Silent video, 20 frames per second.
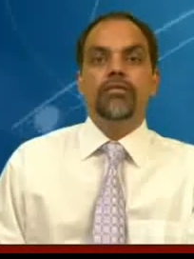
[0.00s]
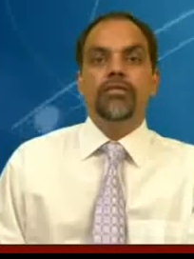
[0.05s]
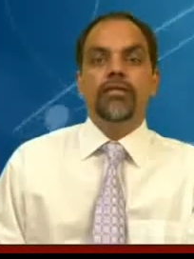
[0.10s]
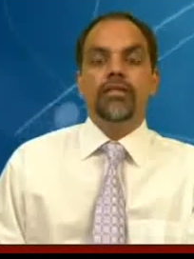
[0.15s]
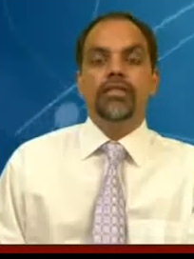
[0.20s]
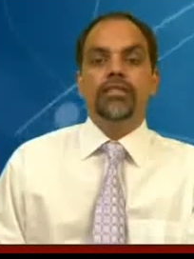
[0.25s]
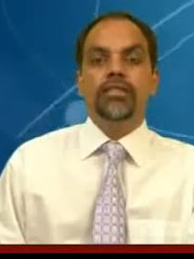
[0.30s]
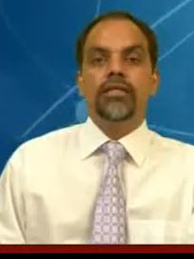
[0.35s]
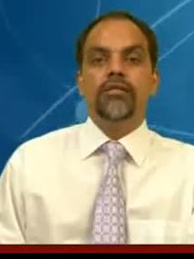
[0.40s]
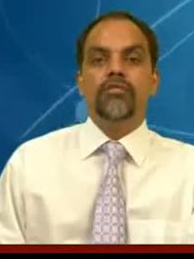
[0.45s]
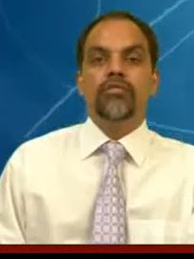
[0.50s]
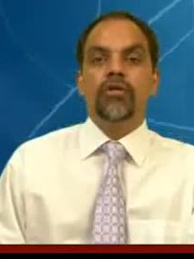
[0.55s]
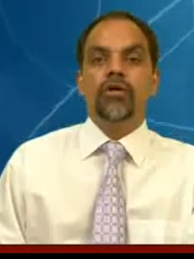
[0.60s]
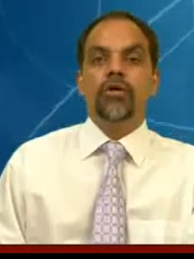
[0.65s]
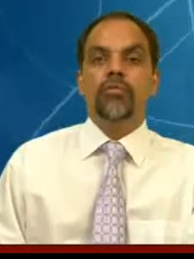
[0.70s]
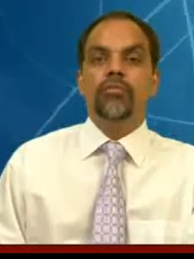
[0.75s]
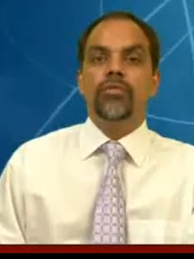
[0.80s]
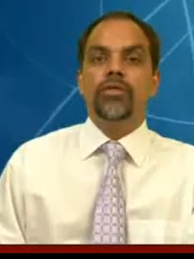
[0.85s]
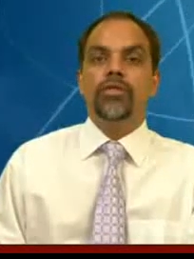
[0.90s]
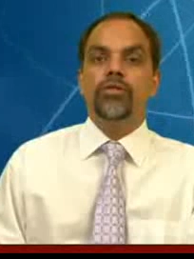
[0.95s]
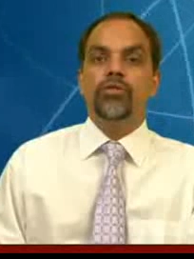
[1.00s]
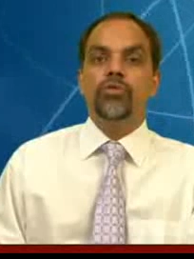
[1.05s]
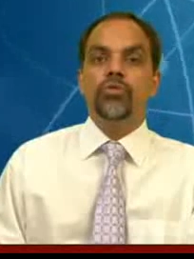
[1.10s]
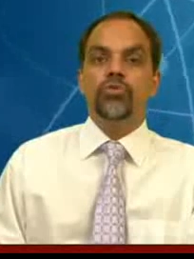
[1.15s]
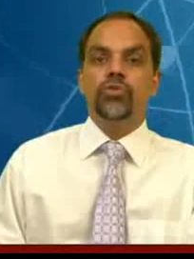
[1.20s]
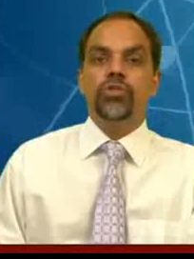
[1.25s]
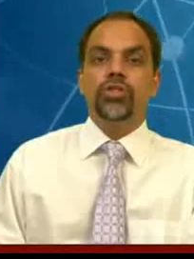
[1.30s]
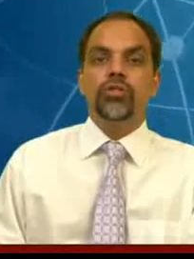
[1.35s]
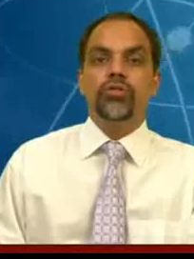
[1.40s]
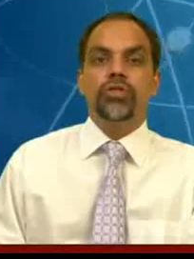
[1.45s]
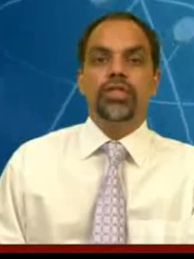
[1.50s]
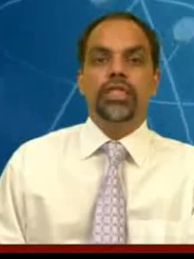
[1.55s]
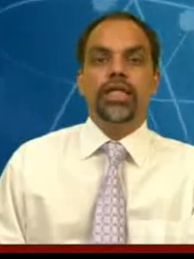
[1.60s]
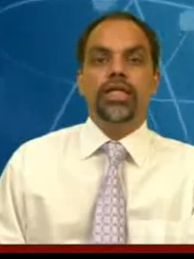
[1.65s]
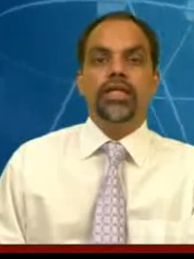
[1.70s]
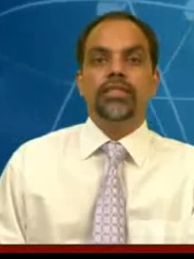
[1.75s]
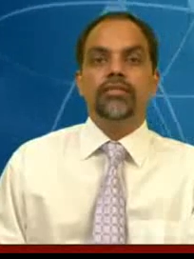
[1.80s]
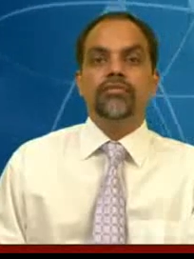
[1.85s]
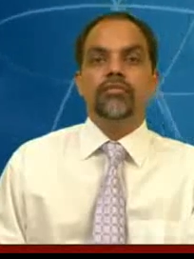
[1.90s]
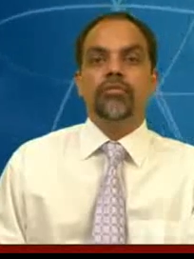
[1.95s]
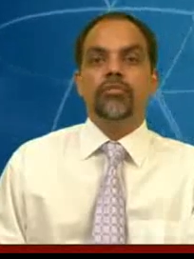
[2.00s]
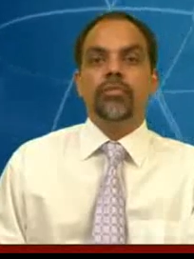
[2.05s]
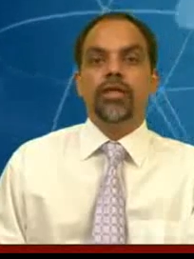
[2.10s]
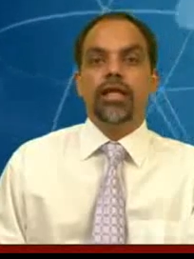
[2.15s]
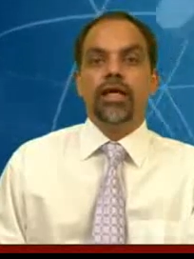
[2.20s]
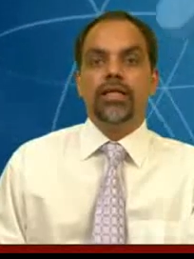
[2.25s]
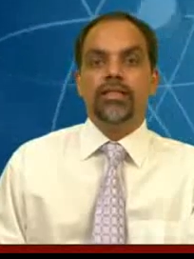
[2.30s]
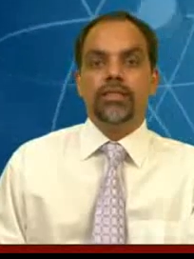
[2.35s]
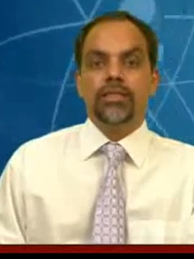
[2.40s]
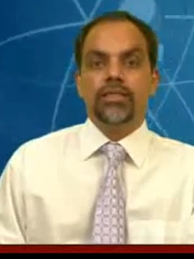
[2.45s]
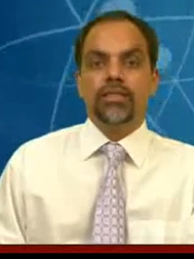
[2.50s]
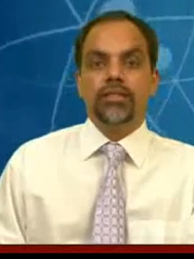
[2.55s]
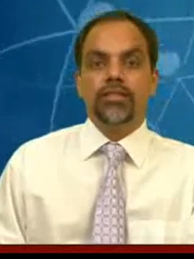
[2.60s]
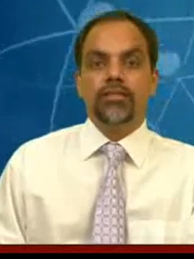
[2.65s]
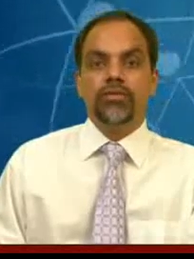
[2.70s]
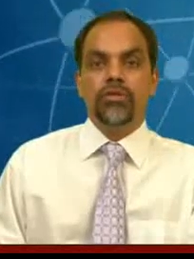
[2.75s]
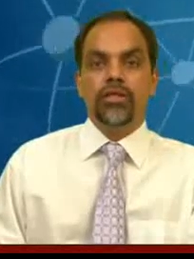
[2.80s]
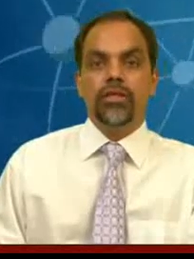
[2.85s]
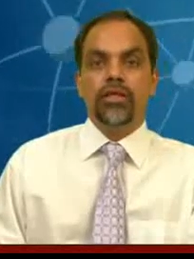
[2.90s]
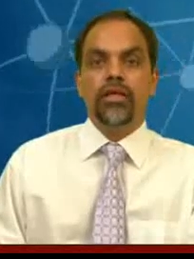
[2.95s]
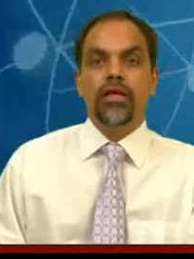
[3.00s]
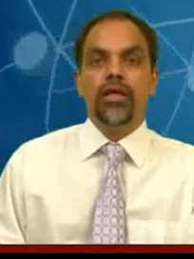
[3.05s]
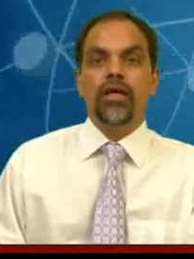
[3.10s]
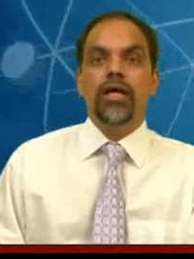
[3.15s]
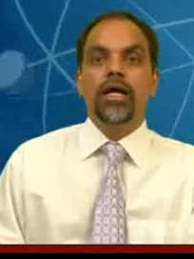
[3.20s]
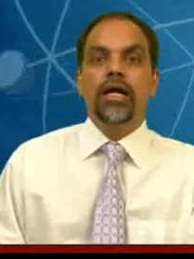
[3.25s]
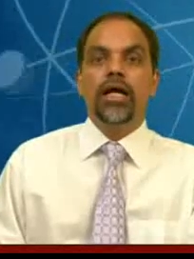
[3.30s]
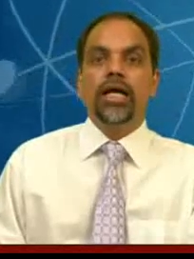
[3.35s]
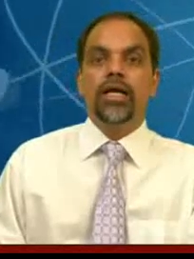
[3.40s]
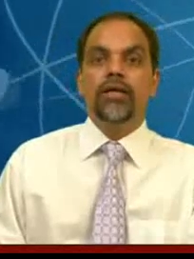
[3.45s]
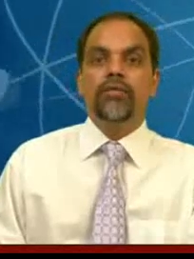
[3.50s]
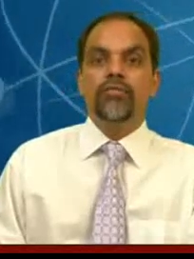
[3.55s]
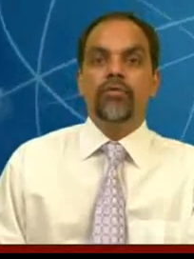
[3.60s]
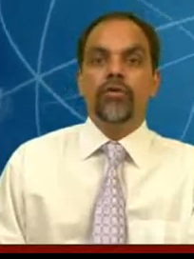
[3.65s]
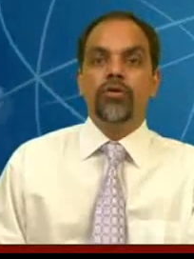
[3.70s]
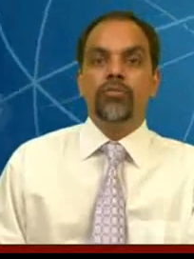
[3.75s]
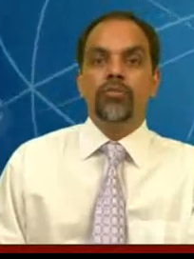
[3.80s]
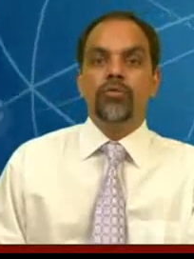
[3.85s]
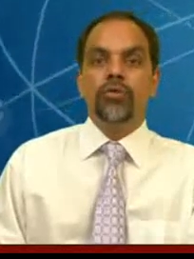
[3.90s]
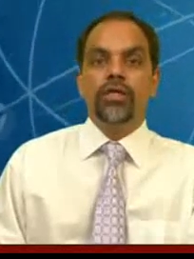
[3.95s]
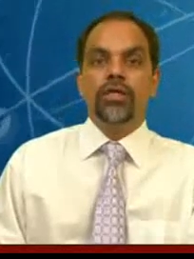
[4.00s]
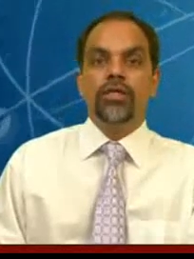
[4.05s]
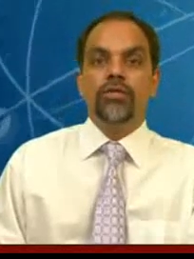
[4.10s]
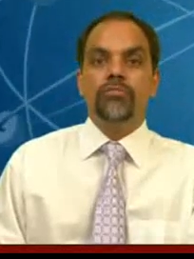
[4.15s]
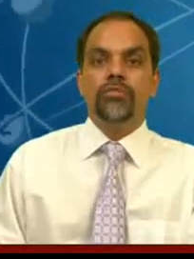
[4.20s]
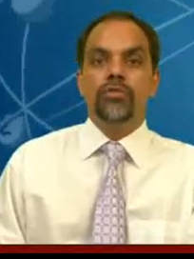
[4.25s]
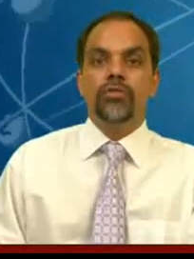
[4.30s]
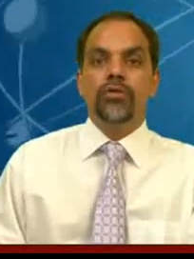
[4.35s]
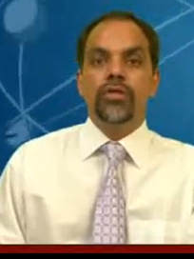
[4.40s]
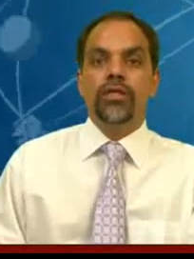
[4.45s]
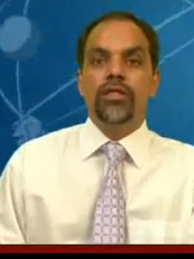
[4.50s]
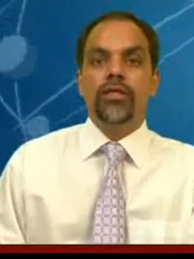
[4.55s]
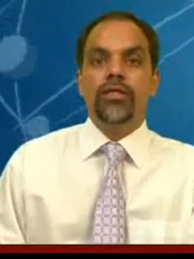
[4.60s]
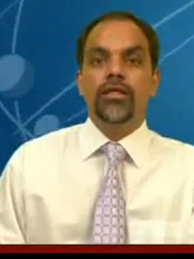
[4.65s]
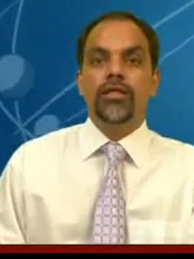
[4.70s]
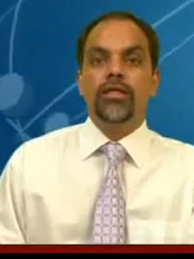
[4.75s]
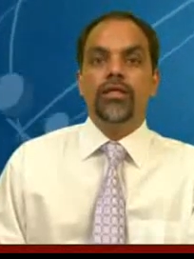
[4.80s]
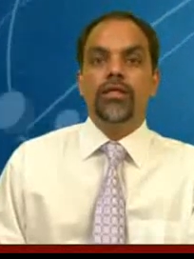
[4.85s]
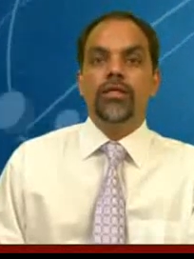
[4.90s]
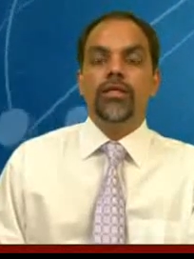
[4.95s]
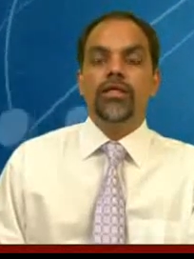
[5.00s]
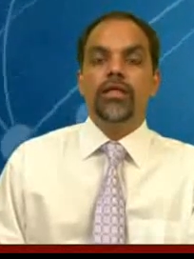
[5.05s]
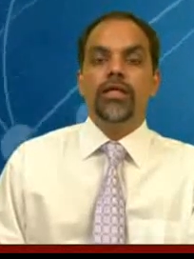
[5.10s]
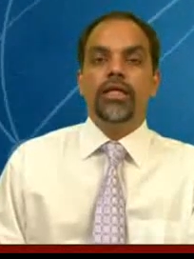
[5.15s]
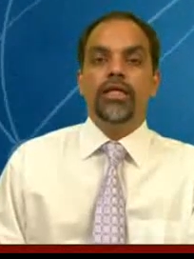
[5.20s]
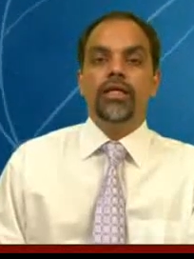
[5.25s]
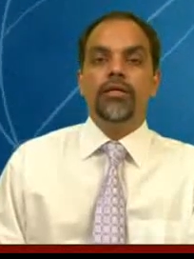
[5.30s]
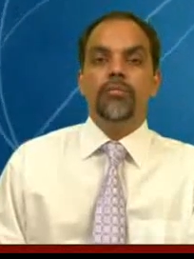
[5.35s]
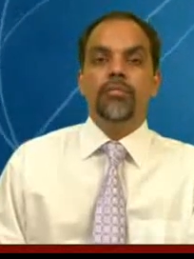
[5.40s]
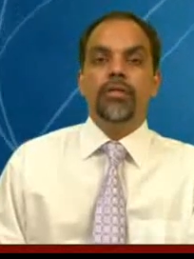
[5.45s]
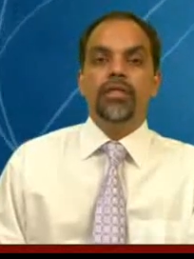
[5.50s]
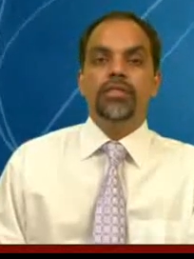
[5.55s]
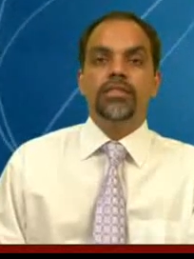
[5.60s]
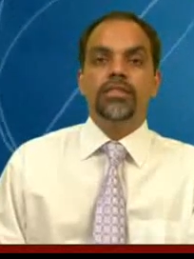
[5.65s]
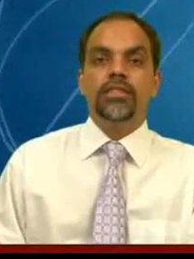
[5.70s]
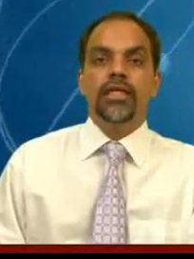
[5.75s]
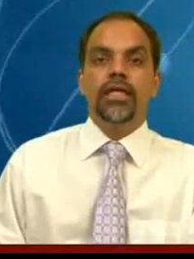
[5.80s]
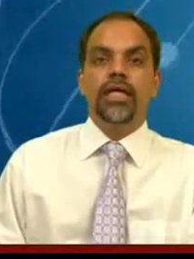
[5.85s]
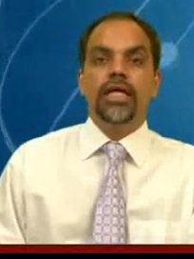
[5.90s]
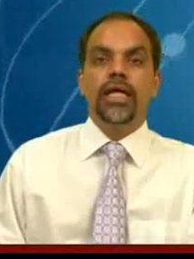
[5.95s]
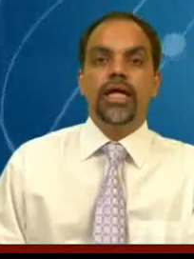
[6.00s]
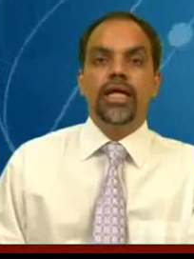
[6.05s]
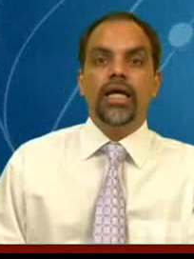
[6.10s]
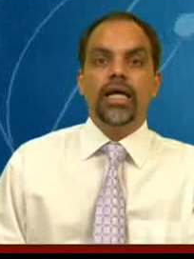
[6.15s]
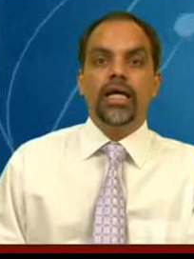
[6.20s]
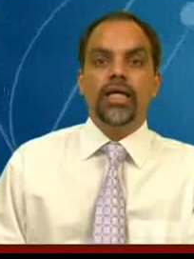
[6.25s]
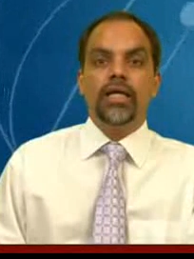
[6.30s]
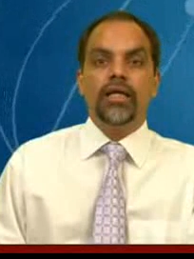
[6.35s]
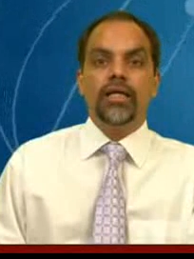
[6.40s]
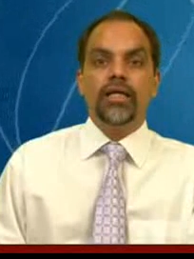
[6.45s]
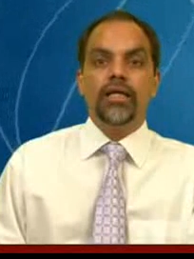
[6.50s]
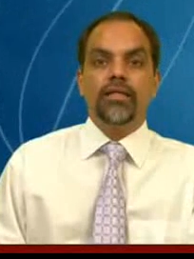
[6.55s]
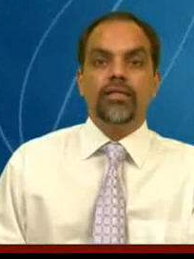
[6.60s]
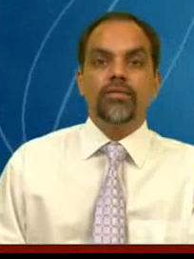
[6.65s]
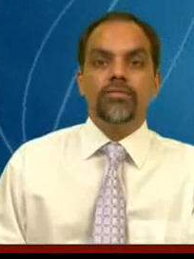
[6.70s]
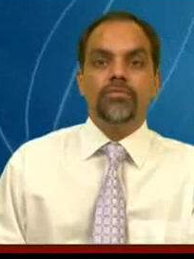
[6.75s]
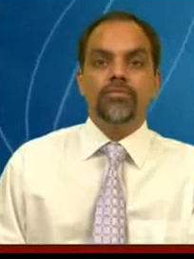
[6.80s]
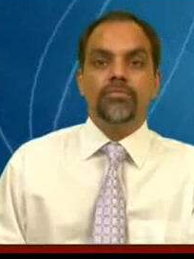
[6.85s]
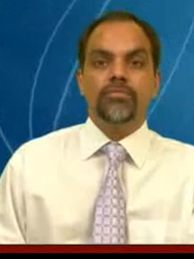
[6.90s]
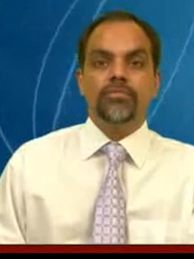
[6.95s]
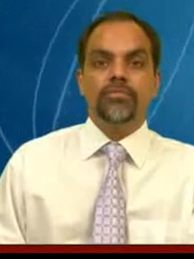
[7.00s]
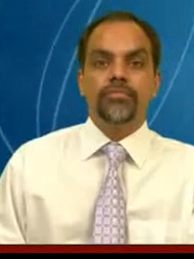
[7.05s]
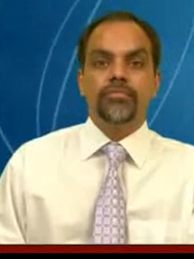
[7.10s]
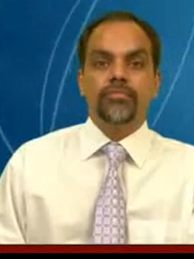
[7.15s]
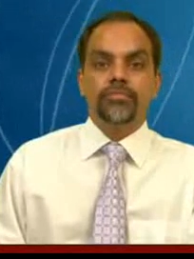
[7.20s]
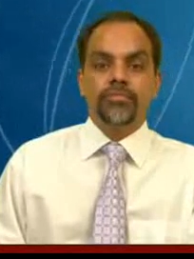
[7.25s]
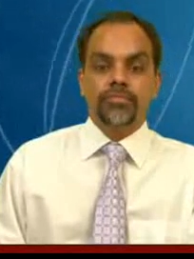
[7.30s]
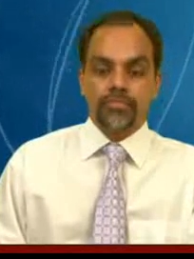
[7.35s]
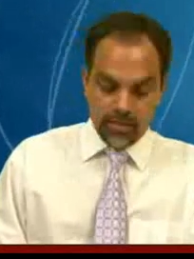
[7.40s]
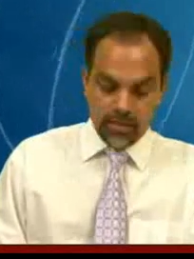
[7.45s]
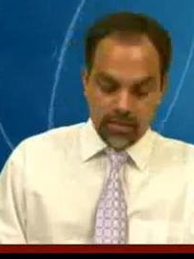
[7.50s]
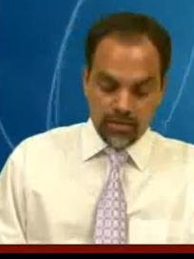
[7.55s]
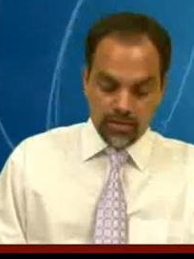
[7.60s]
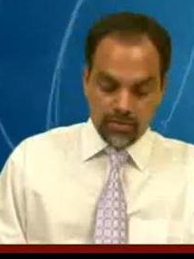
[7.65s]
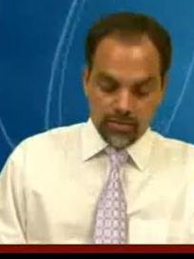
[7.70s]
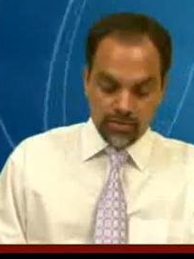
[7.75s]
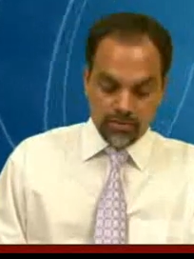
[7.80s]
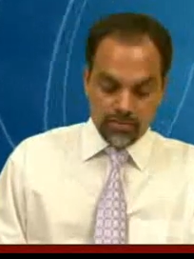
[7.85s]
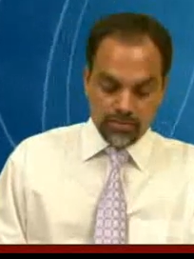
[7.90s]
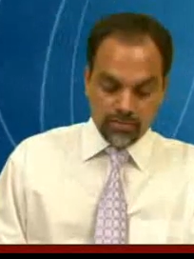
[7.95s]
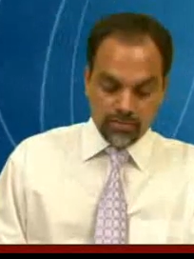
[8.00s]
the result from two theory, that is from classical theory and from quantum theory, it must agree. Now,